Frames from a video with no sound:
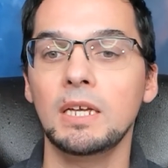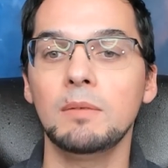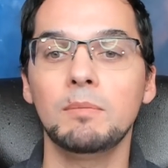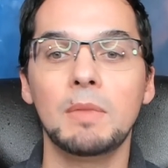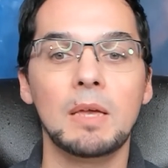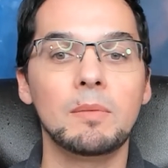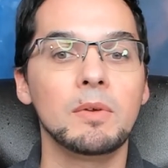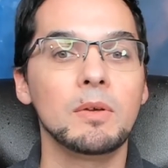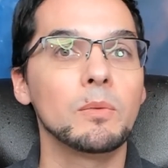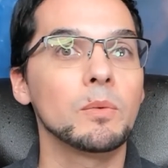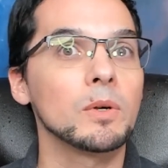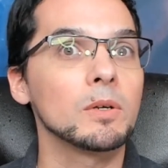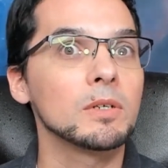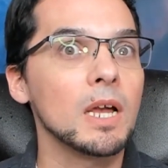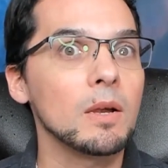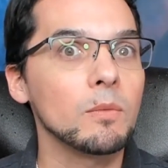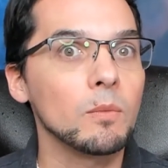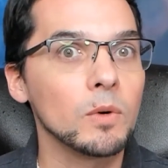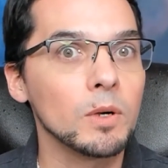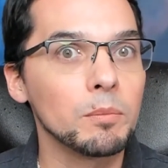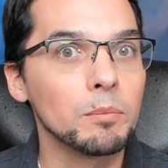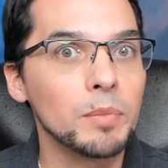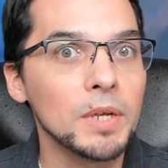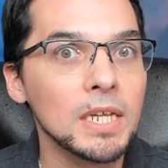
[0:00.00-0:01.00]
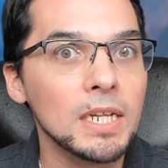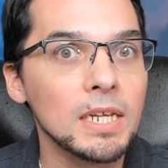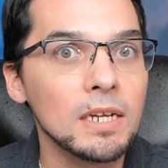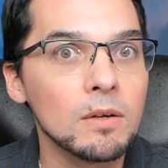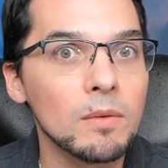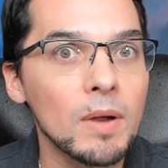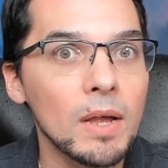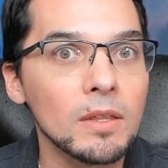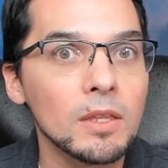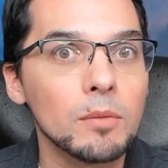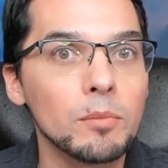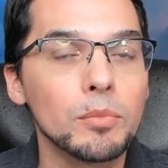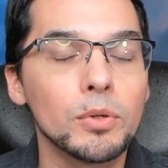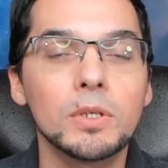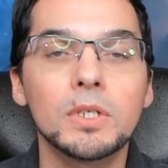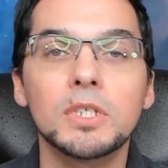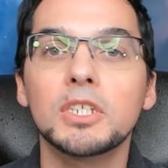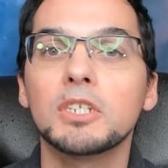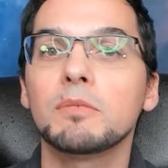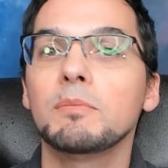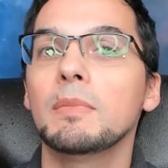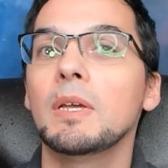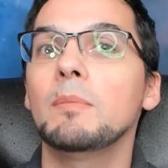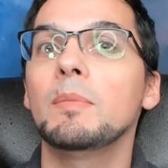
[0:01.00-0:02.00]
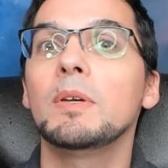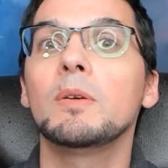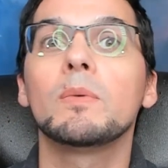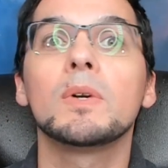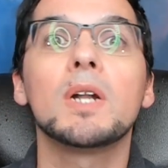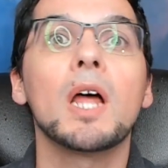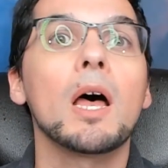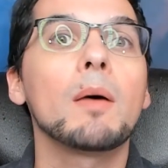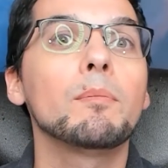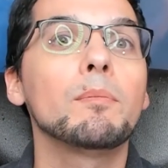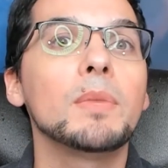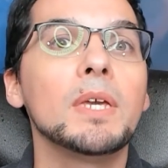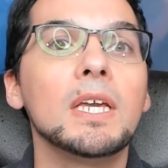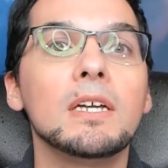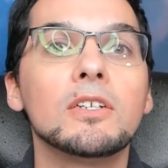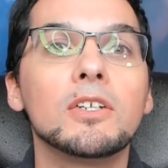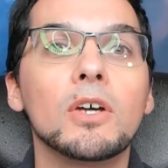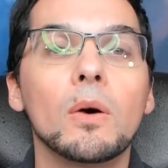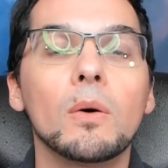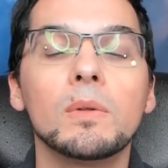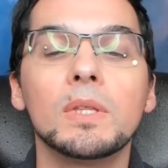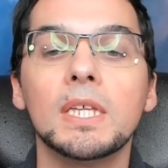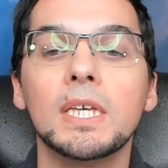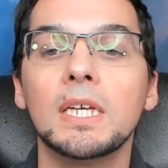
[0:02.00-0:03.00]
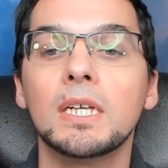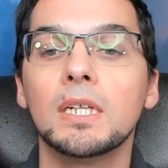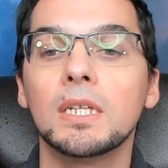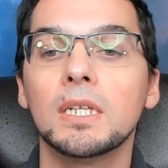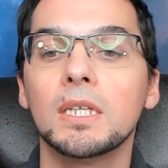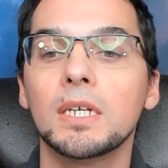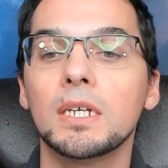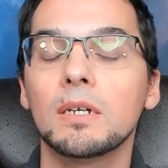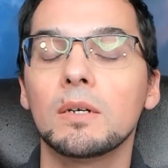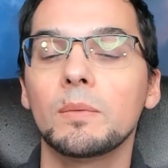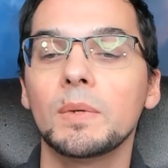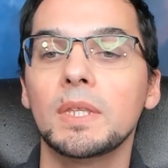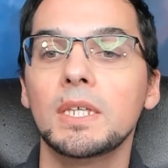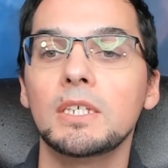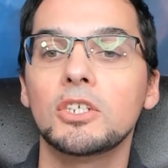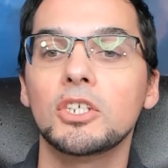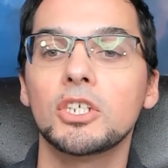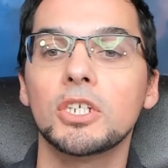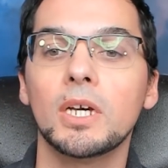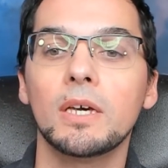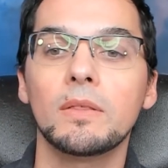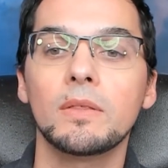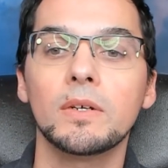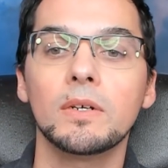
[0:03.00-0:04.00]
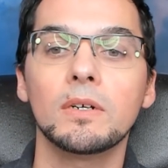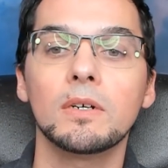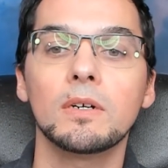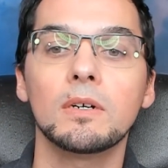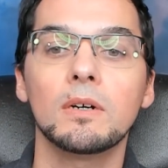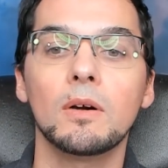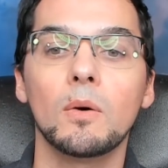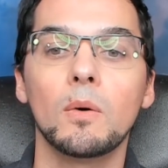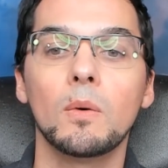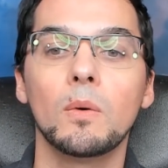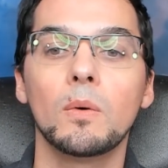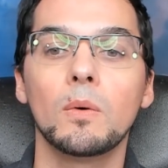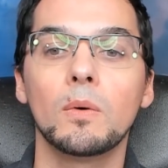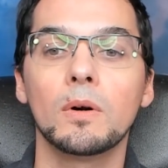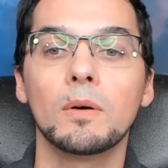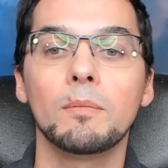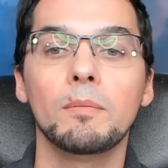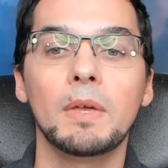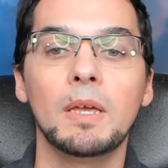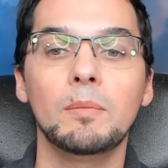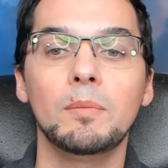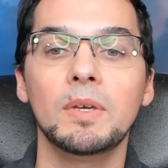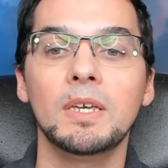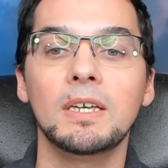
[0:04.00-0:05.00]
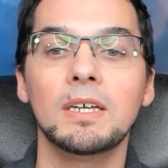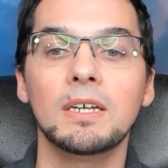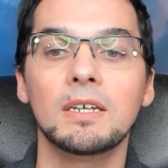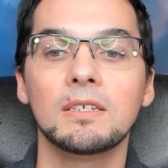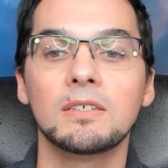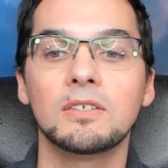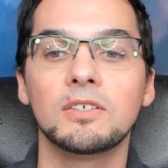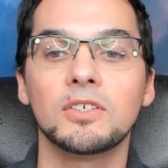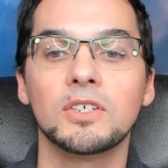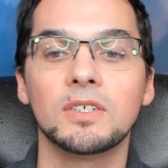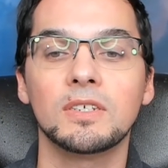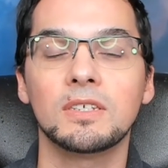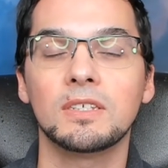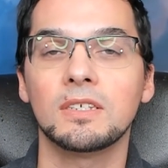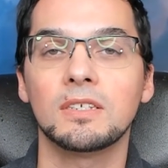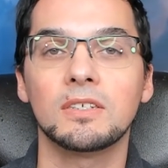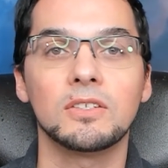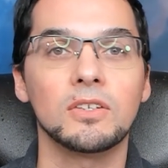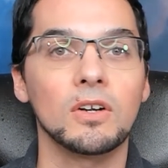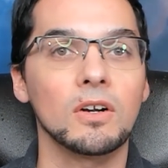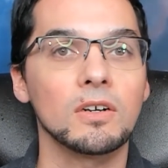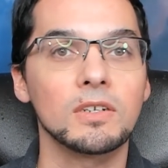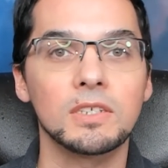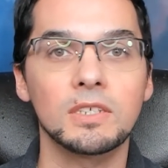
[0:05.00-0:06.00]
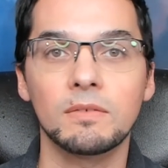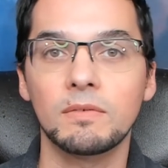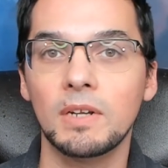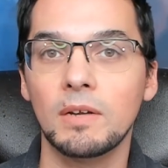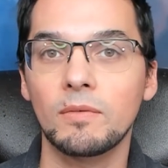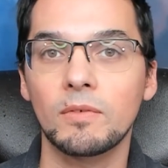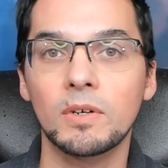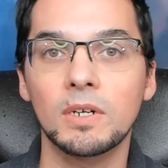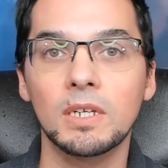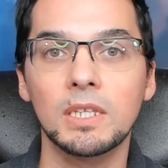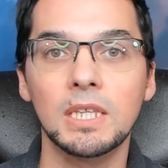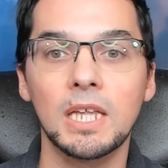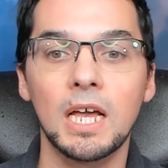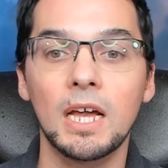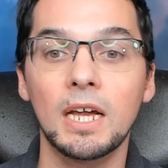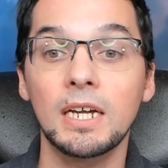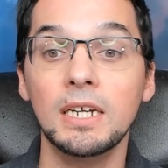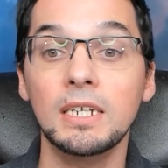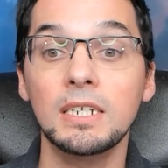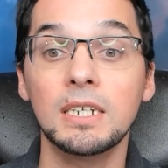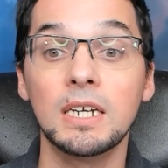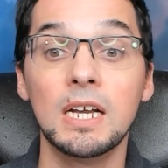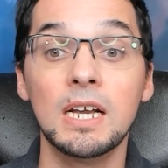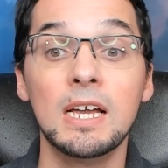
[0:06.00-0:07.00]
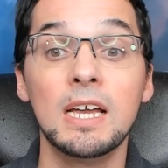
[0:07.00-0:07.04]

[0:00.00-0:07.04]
maybe we're beating around the bush, maybe we're not being totally clear with each other, or maybe it's just the stars have never aligned,